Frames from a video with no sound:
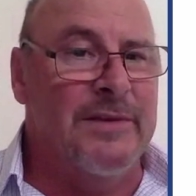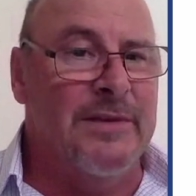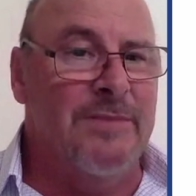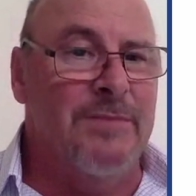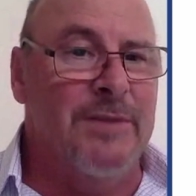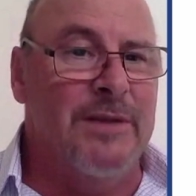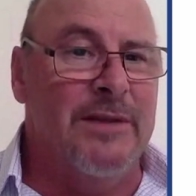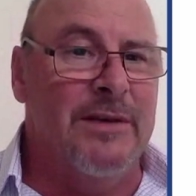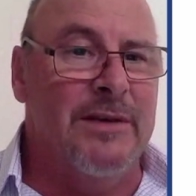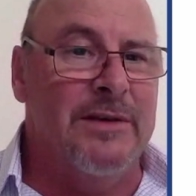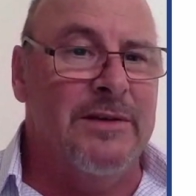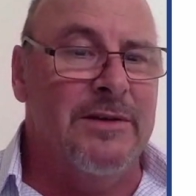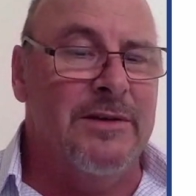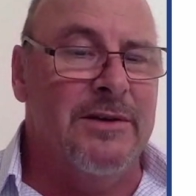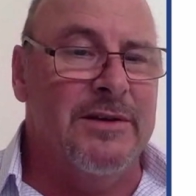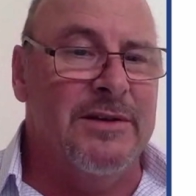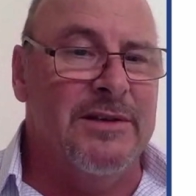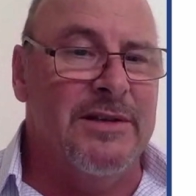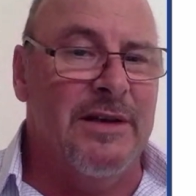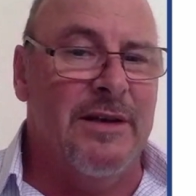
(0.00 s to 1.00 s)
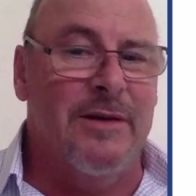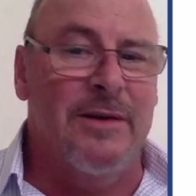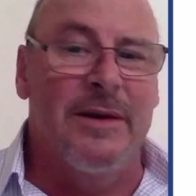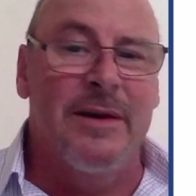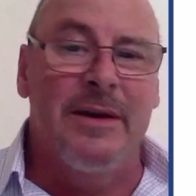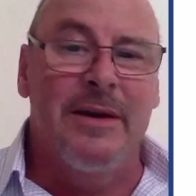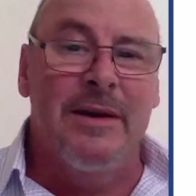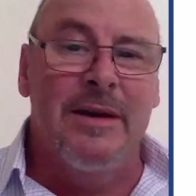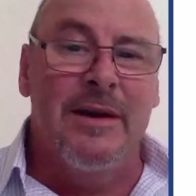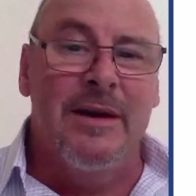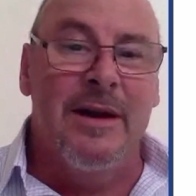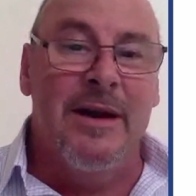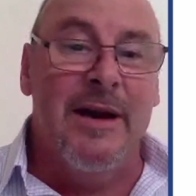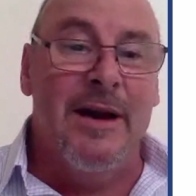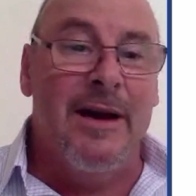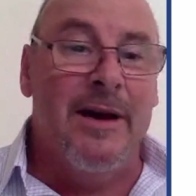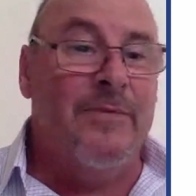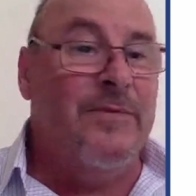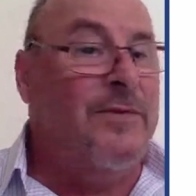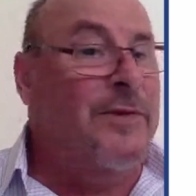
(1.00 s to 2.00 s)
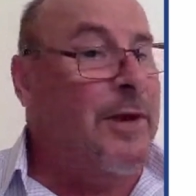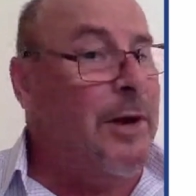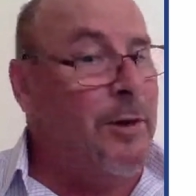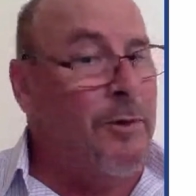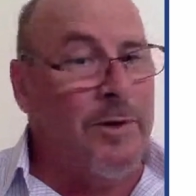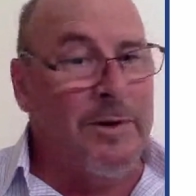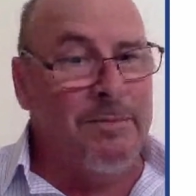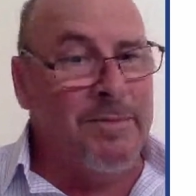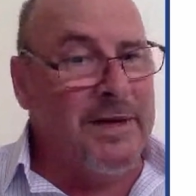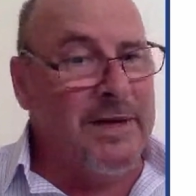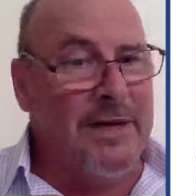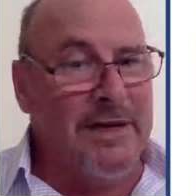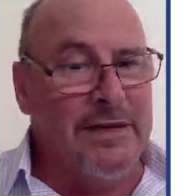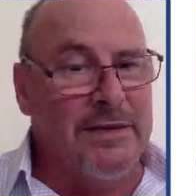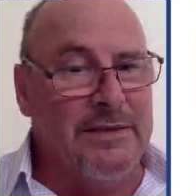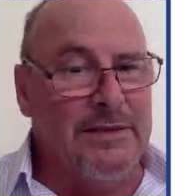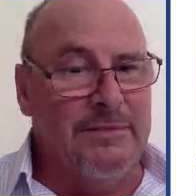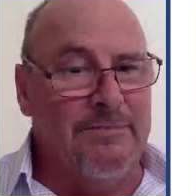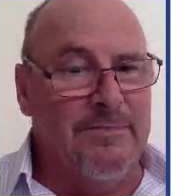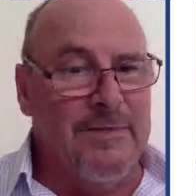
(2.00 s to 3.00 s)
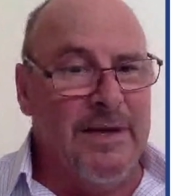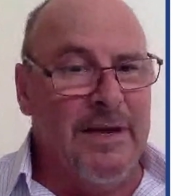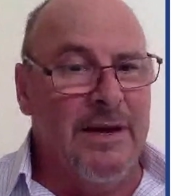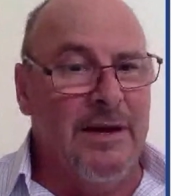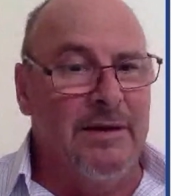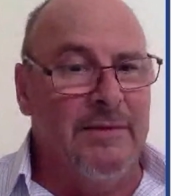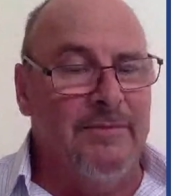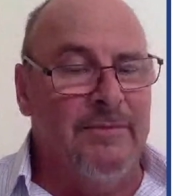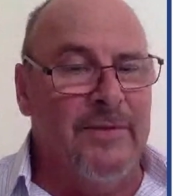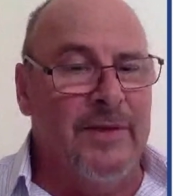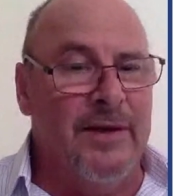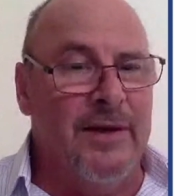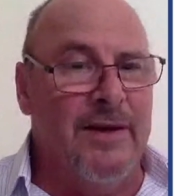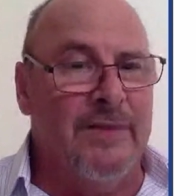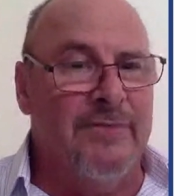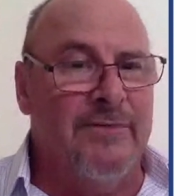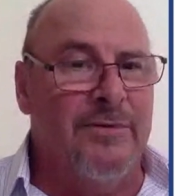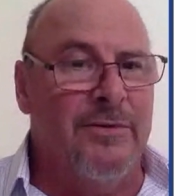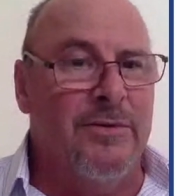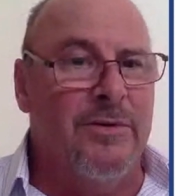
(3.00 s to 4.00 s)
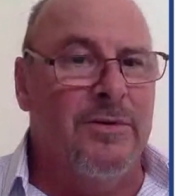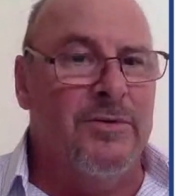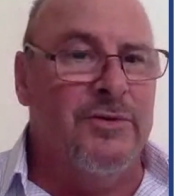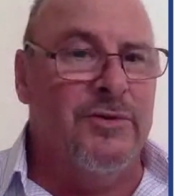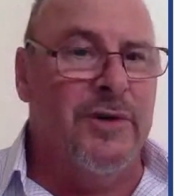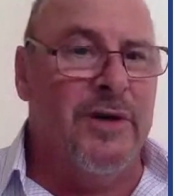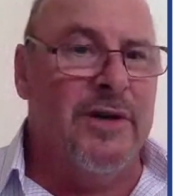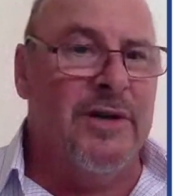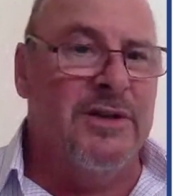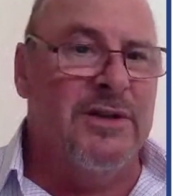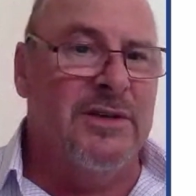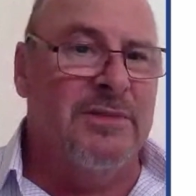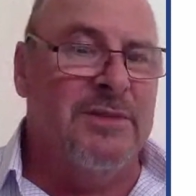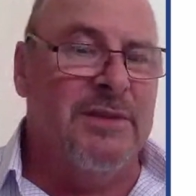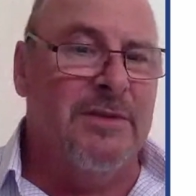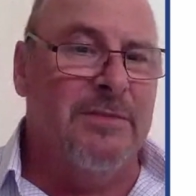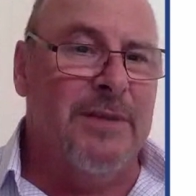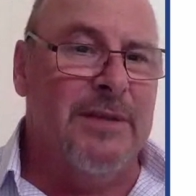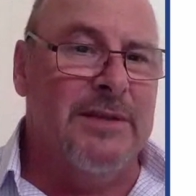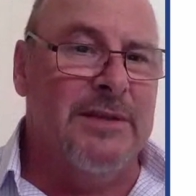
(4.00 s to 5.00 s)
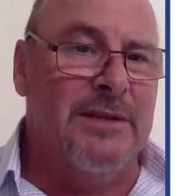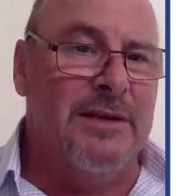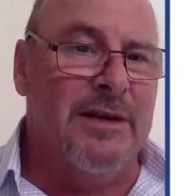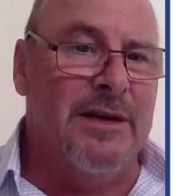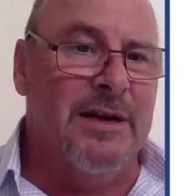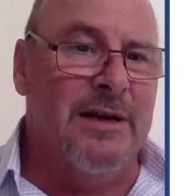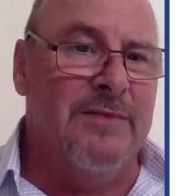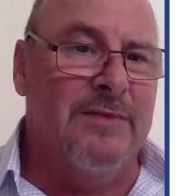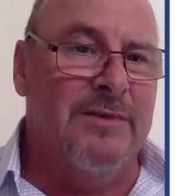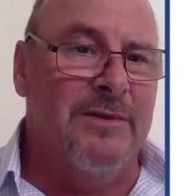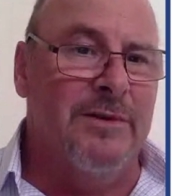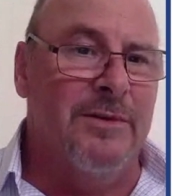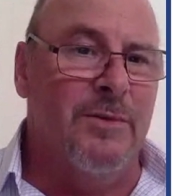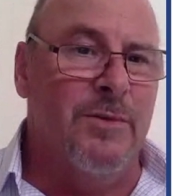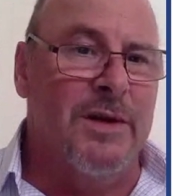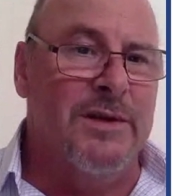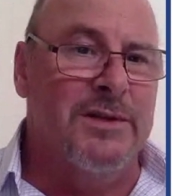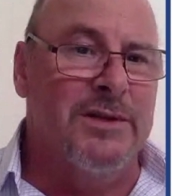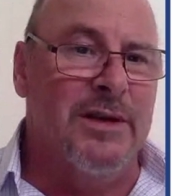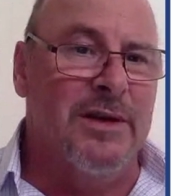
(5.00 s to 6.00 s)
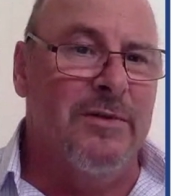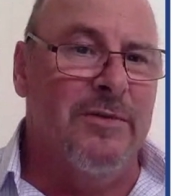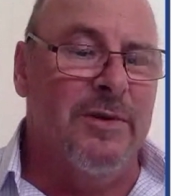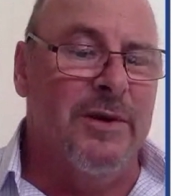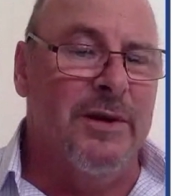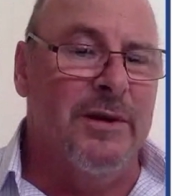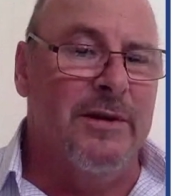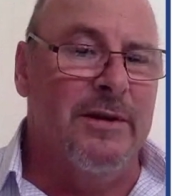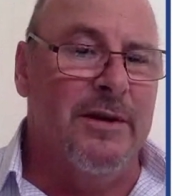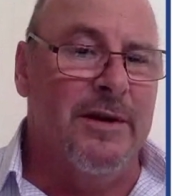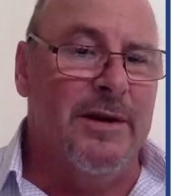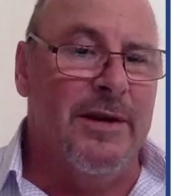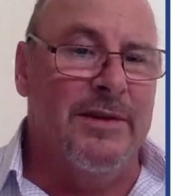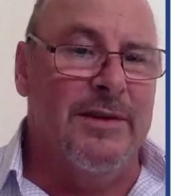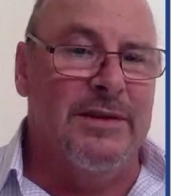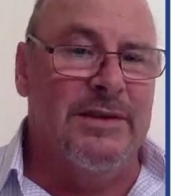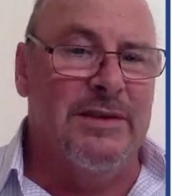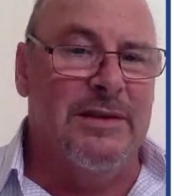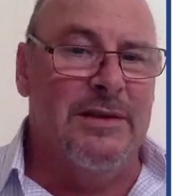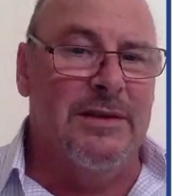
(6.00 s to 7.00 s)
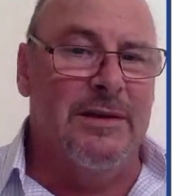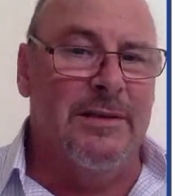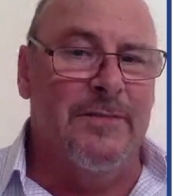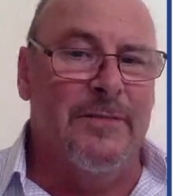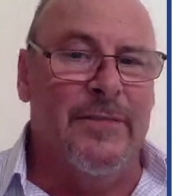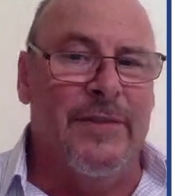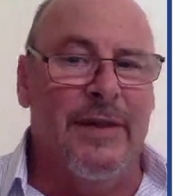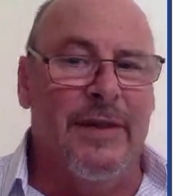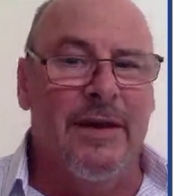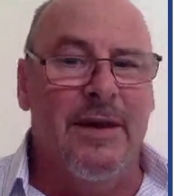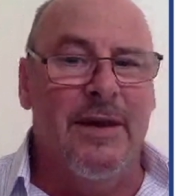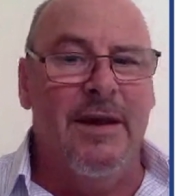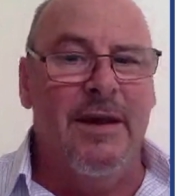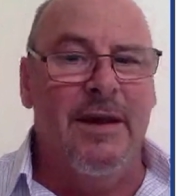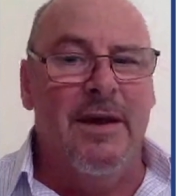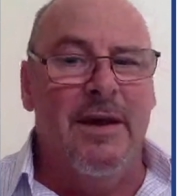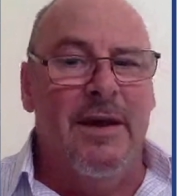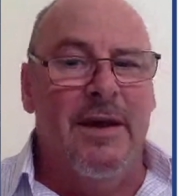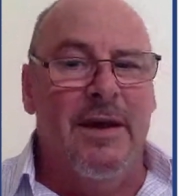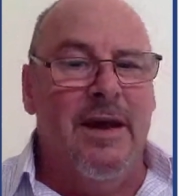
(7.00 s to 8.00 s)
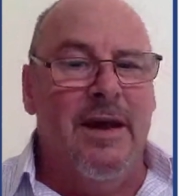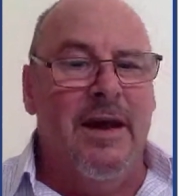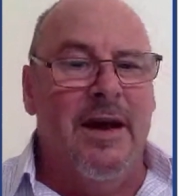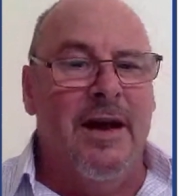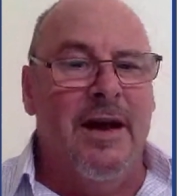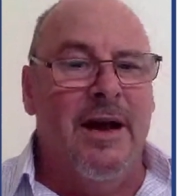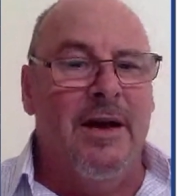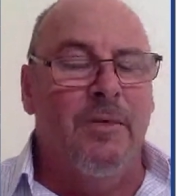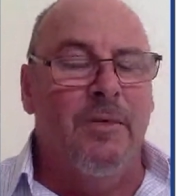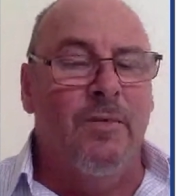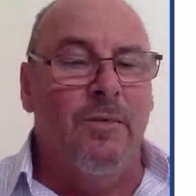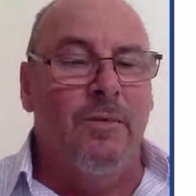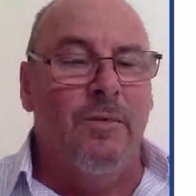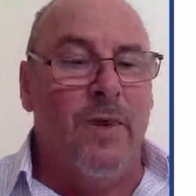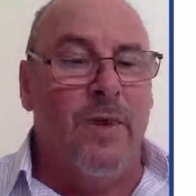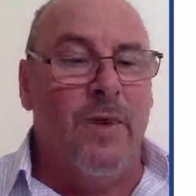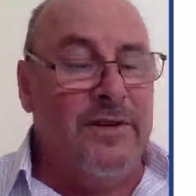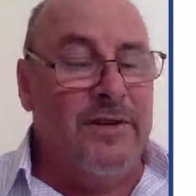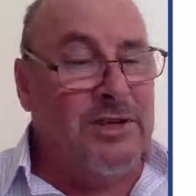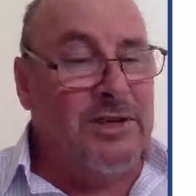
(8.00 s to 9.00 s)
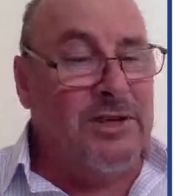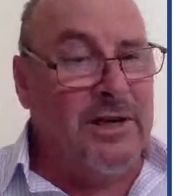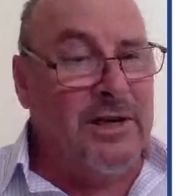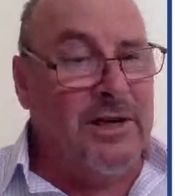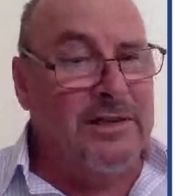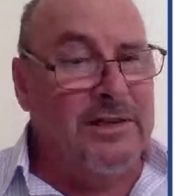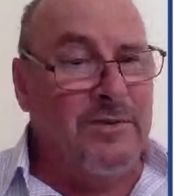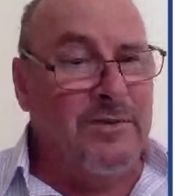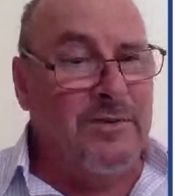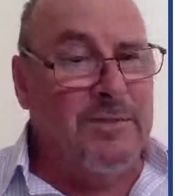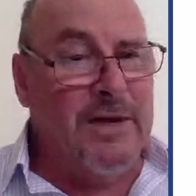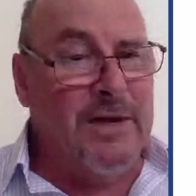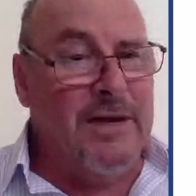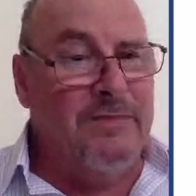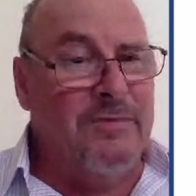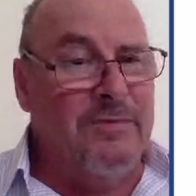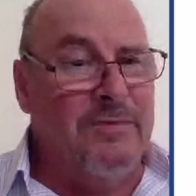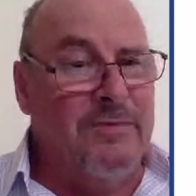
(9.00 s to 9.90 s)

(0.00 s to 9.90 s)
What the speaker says: meet those costs. So no one pays now for traineeships commencing after 1 January this year. One of the changes that we've made